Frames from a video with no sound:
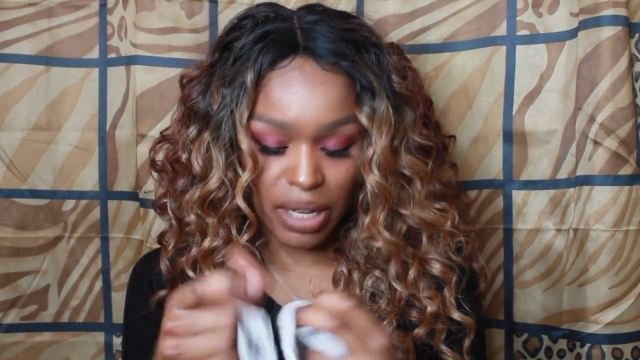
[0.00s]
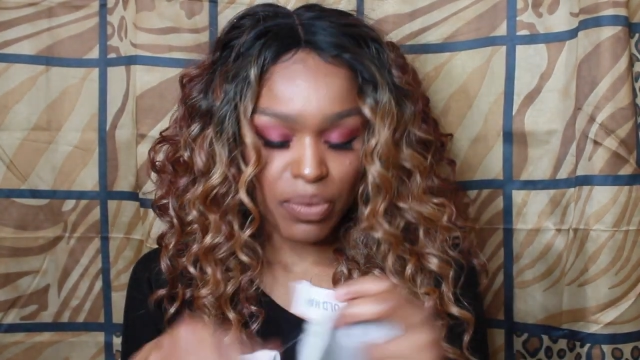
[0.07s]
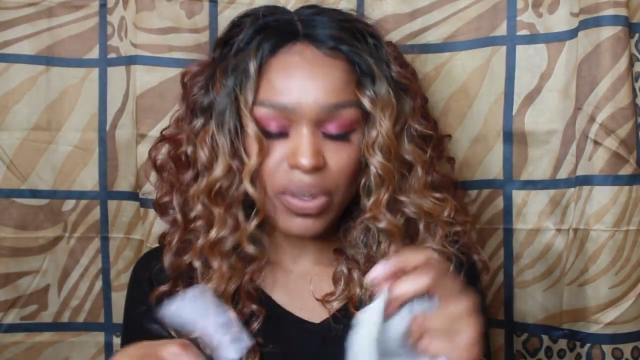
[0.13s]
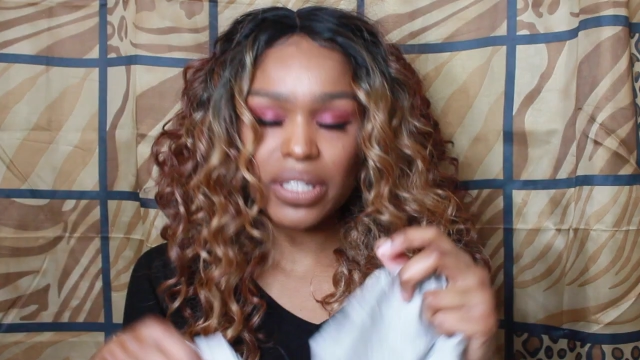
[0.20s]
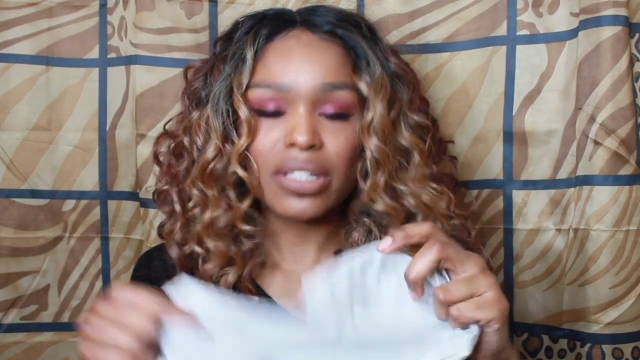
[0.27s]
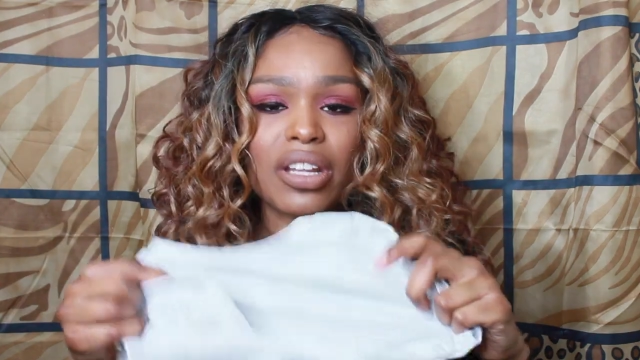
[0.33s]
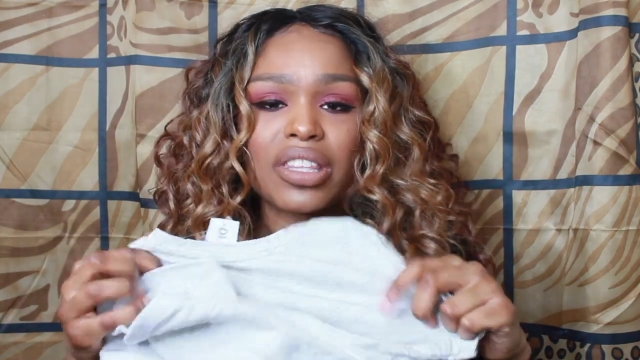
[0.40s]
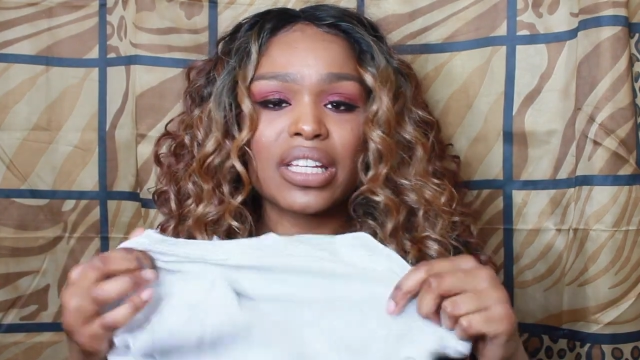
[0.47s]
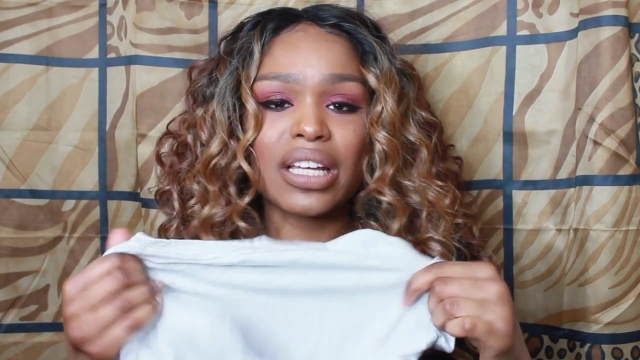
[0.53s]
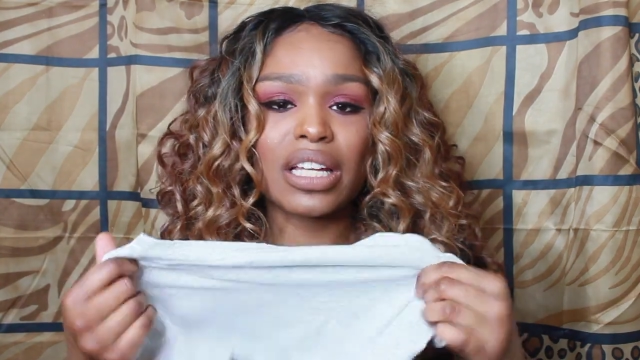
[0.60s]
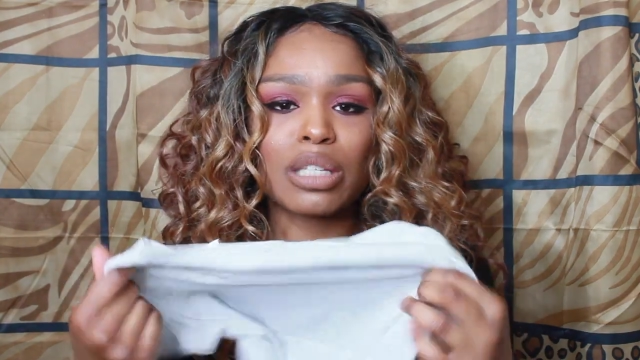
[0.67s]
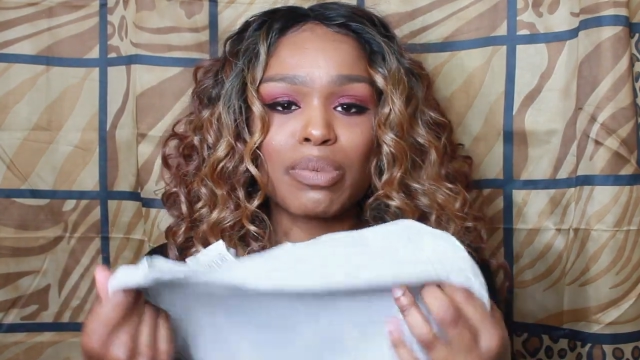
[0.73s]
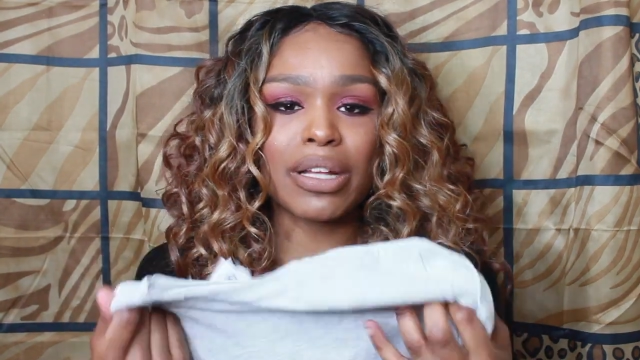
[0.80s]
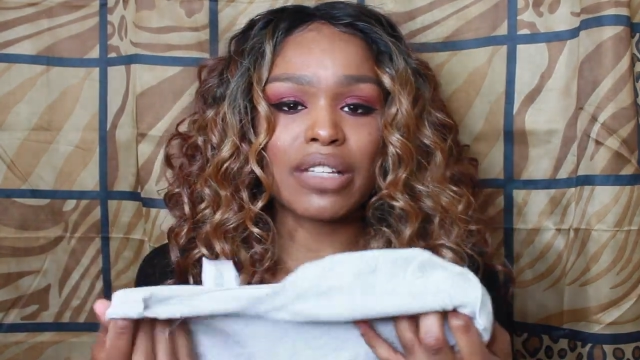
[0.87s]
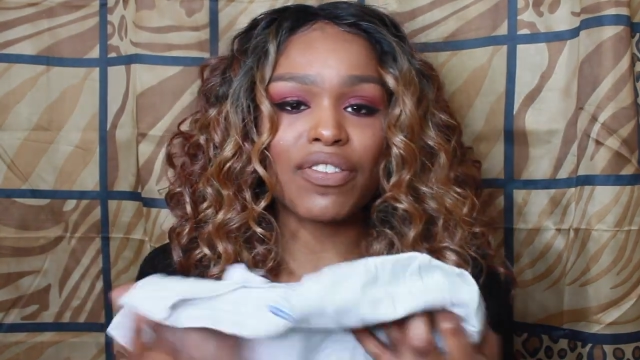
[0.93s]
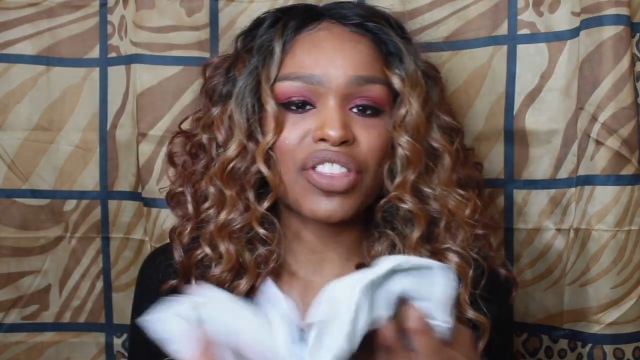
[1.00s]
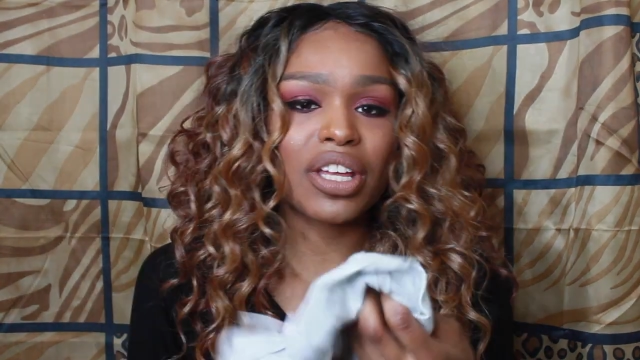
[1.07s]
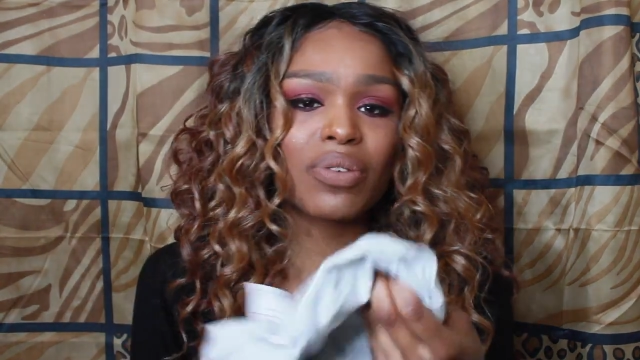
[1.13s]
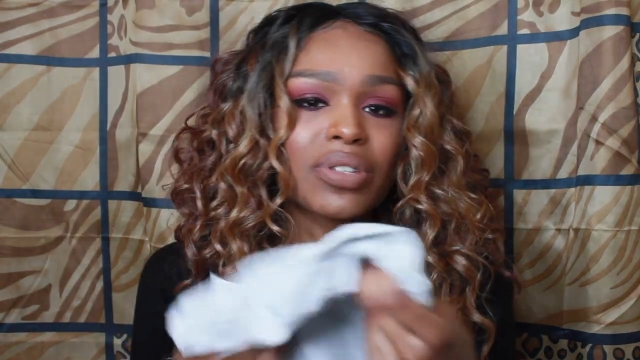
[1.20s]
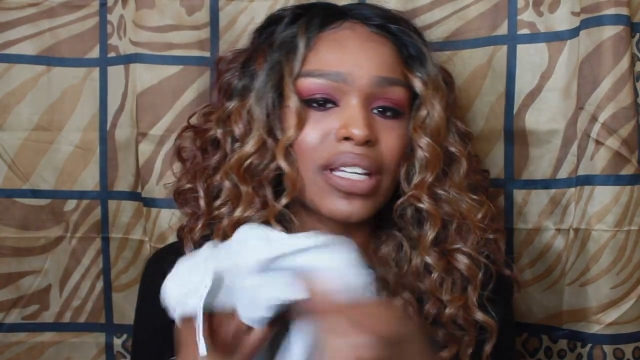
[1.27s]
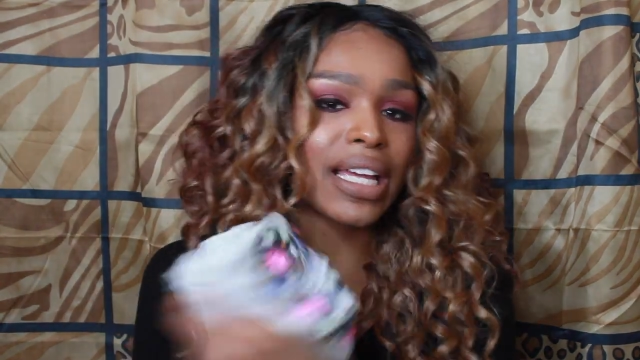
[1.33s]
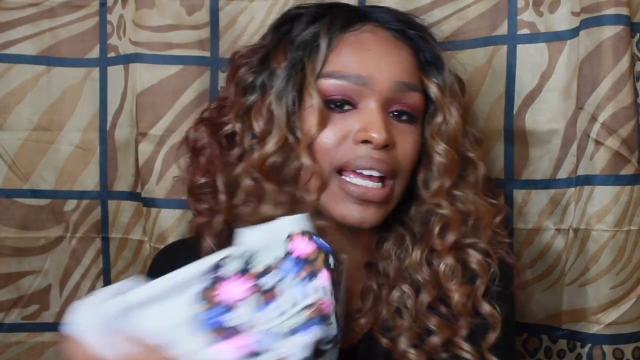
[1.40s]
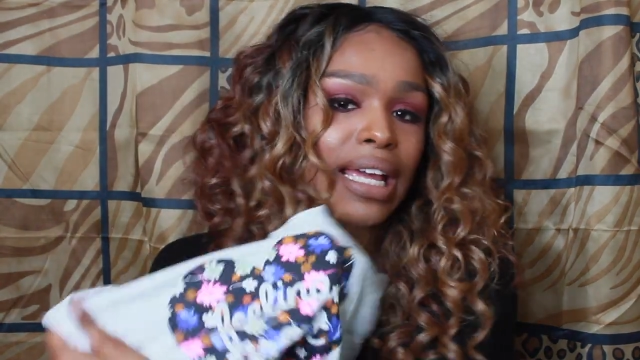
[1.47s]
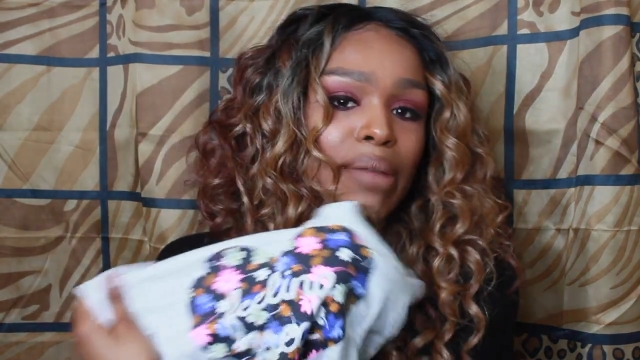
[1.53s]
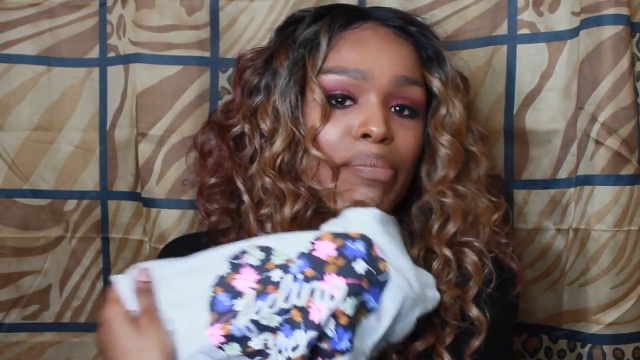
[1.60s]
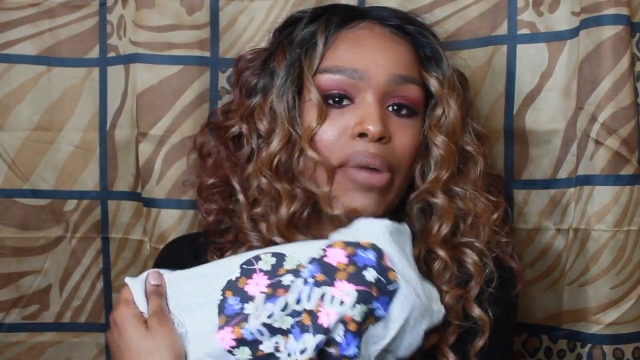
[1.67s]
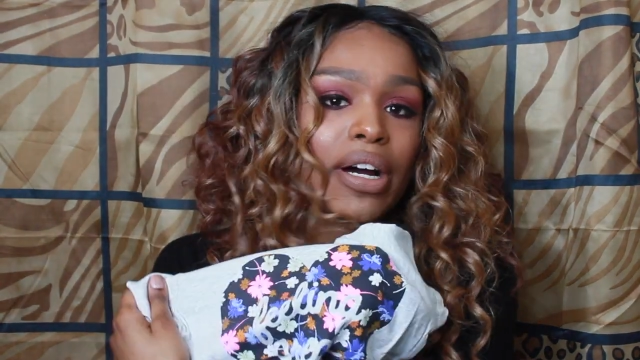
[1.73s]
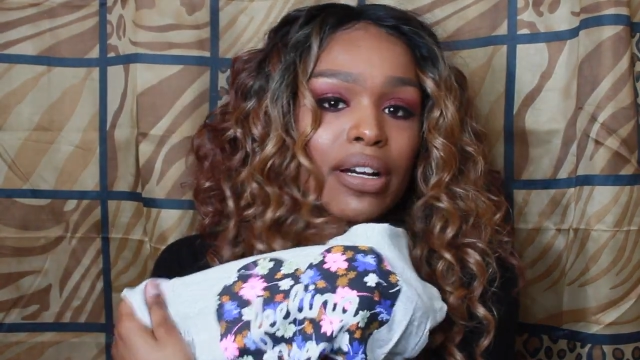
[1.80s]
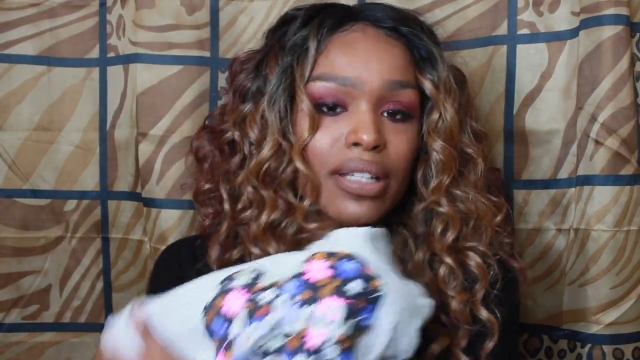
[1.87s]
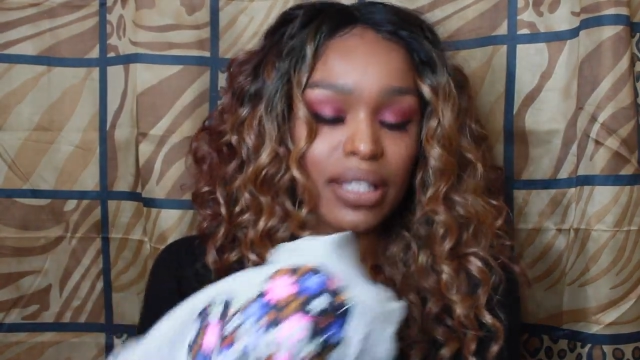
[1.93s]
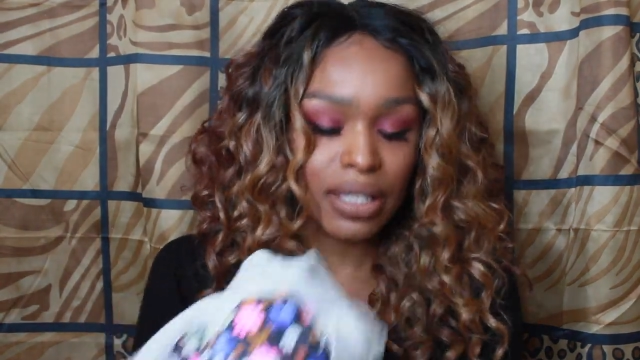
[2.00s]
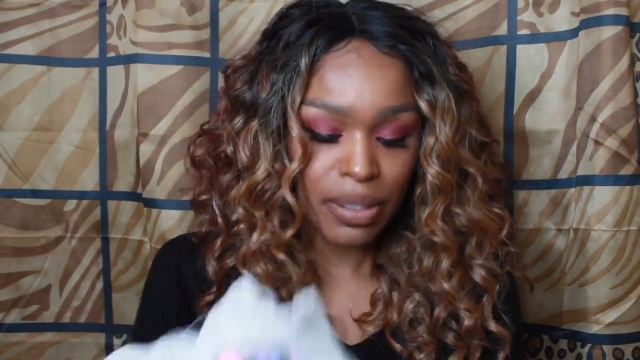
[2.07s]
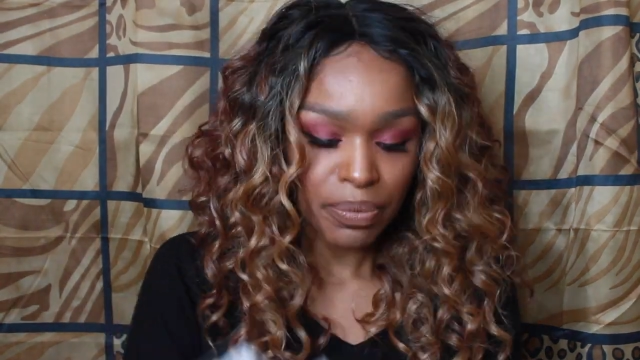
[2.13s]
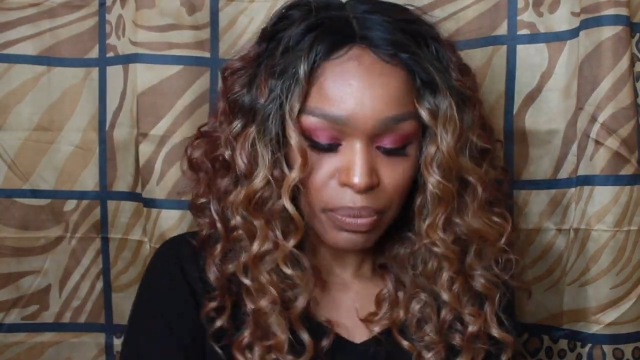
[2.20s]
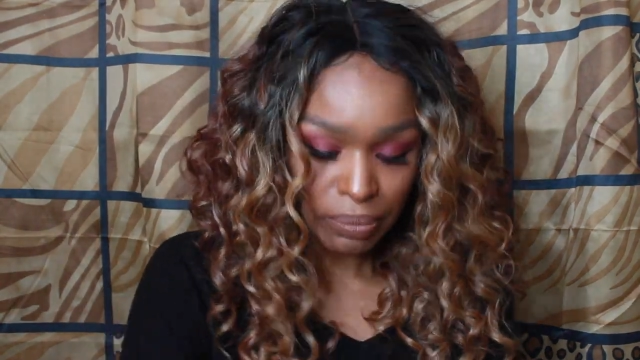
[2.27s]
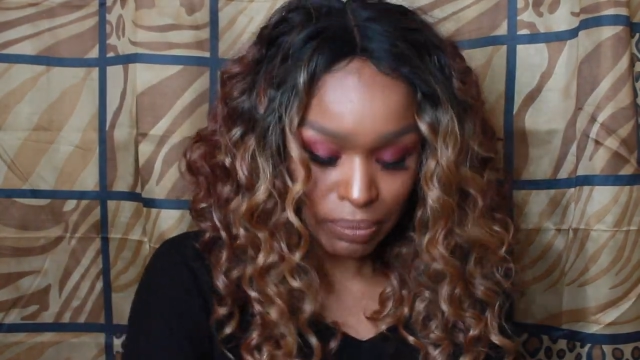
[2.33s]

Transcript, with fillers: It was nothing expensive. I think it was like eight bucks.